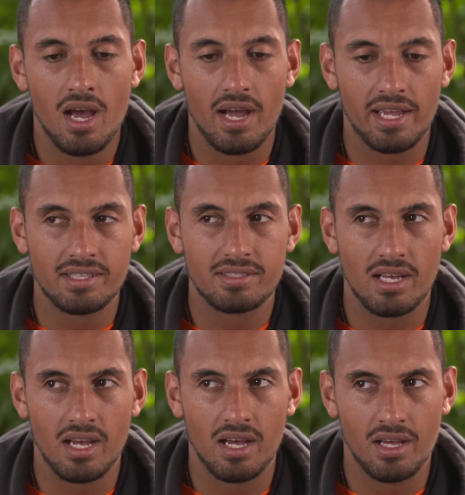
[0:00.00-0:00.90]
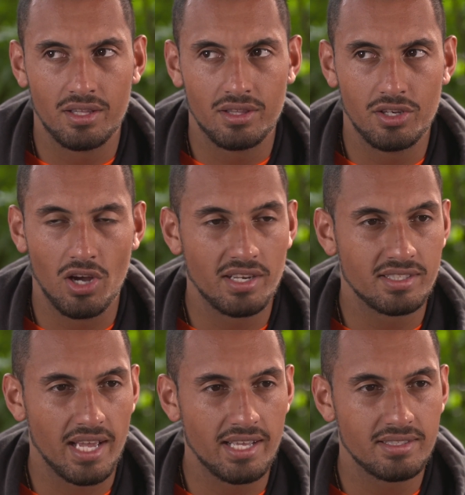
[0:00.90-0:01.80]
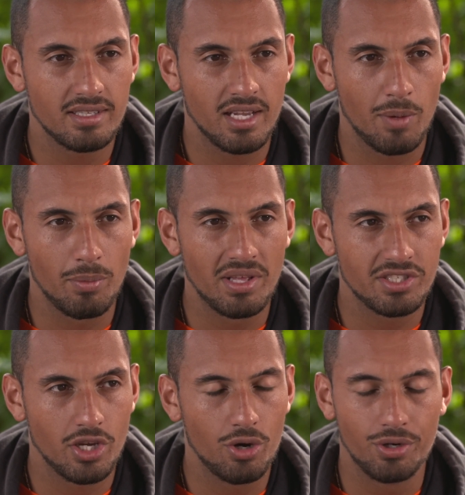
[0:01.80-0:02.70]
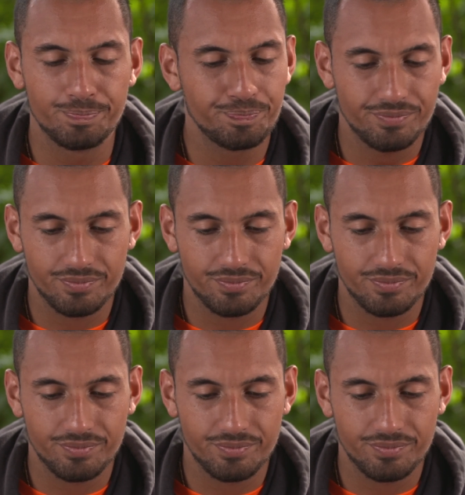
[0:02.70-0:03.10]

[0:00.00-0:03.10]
against the United States a couple months ago, and